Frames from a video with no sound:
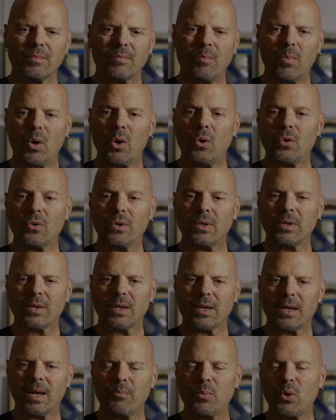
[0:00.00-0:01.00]
mode
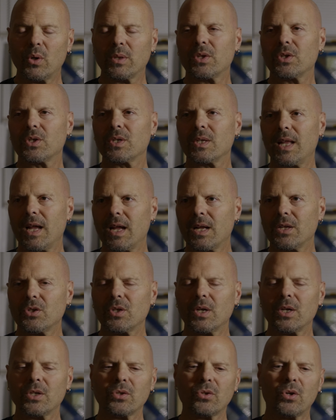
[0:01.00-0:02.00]
and I bought this lens
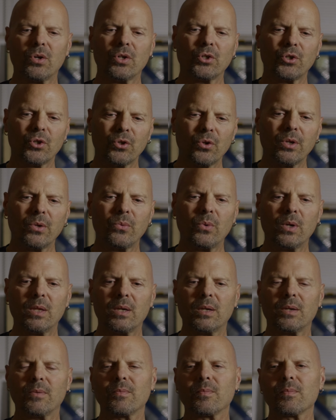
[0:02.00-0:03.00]
and I started shooting with
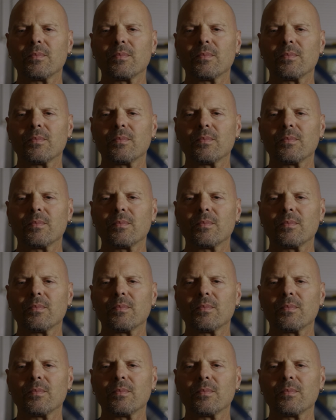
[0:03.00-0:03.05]
it.